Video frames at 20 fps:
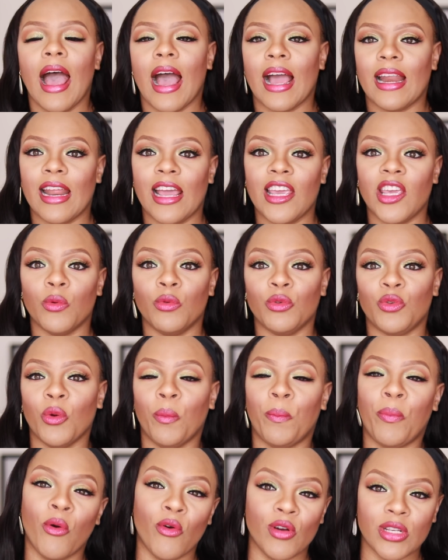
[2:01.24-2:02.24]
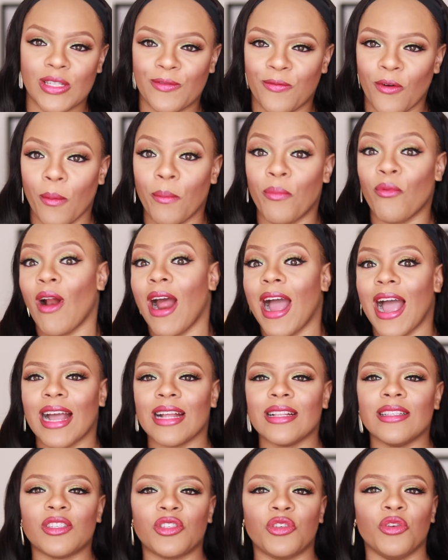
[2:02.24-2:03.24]
and then you will do posts for
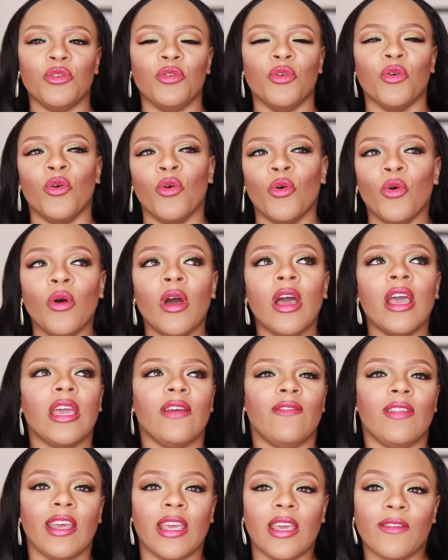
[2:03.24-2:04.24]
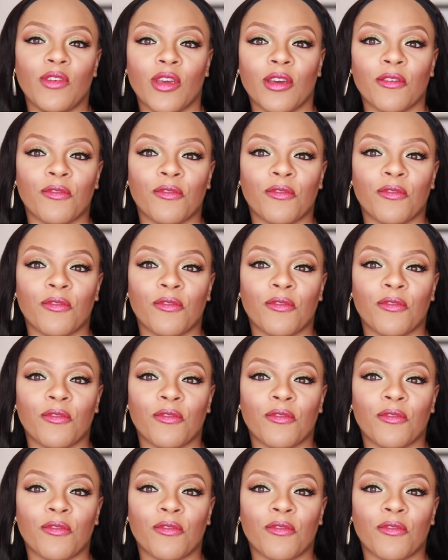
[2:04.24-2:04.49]
brands. You know, if they give you a